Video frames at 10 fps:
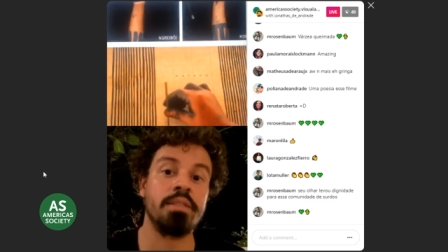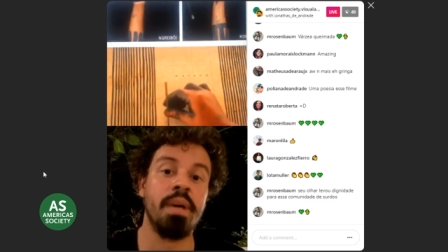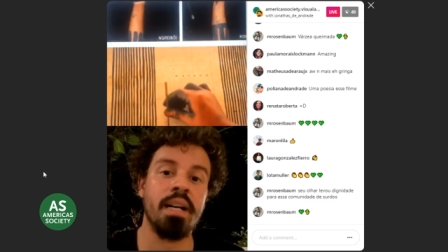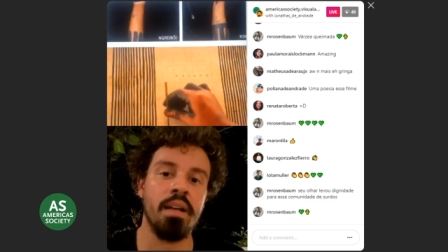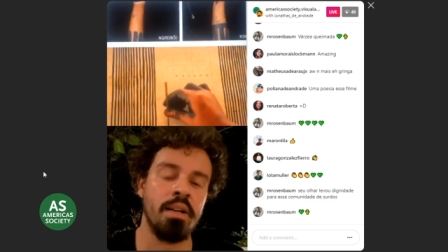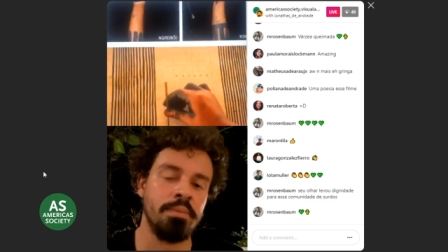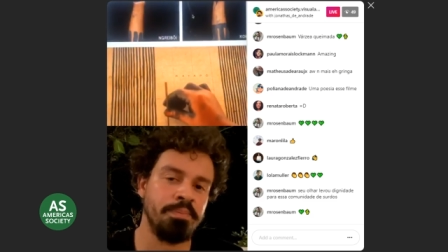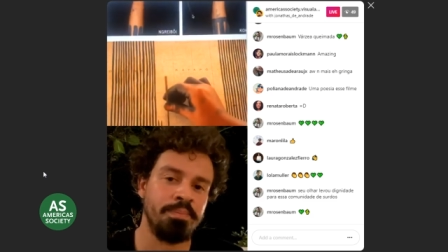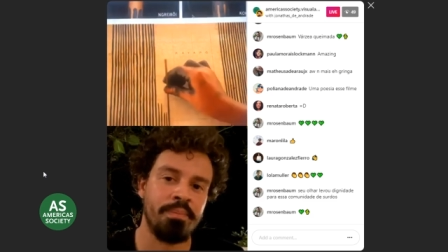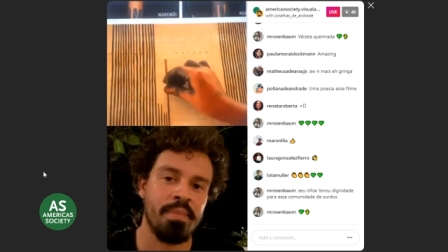by law.
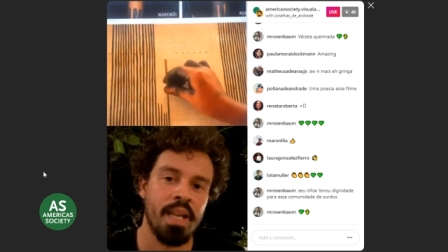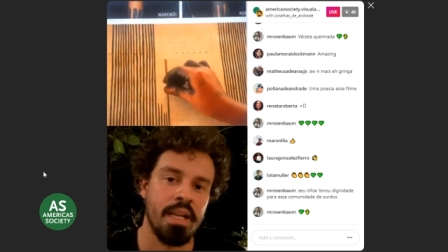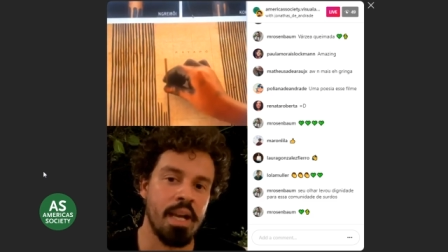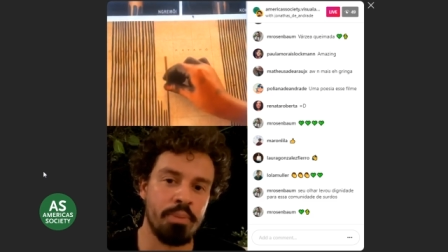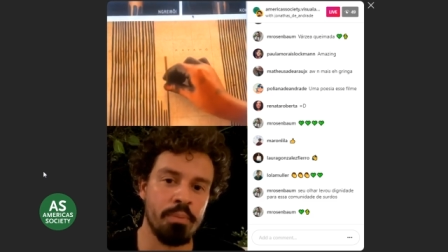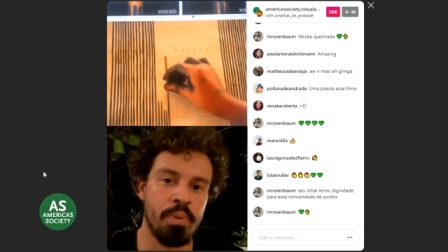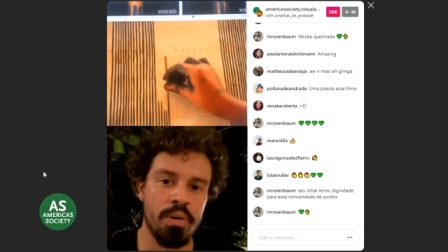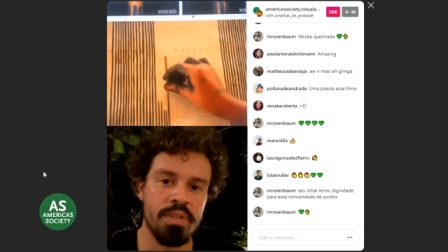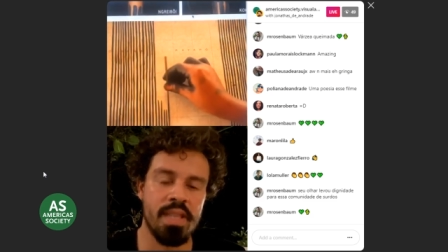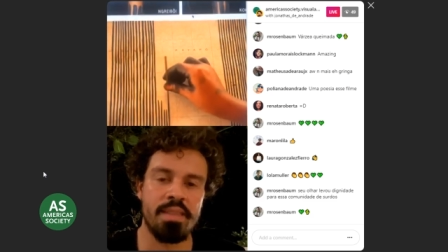And I
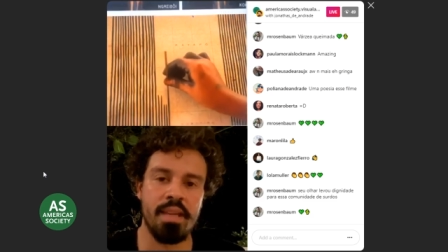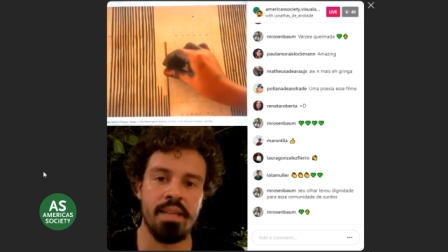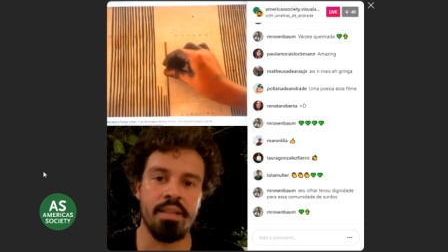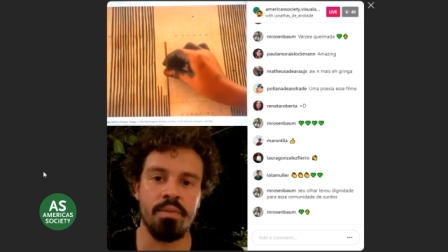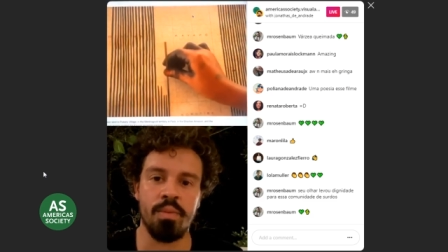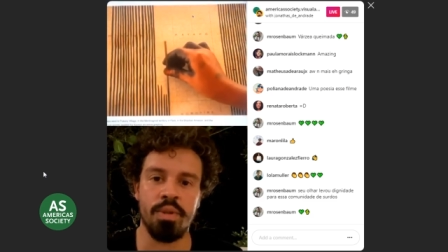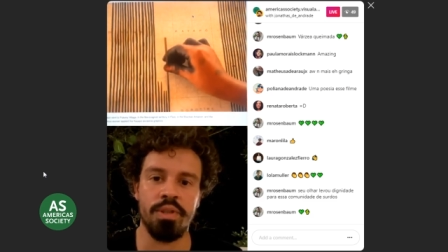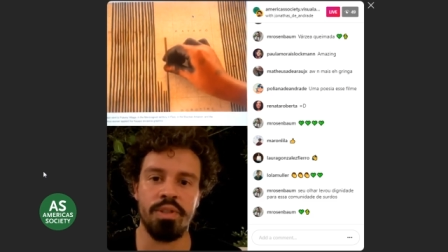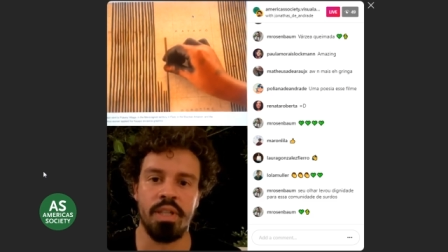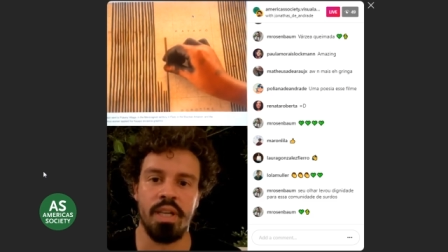proposed that they
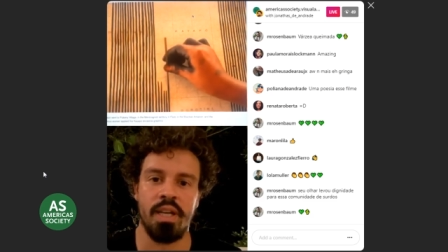would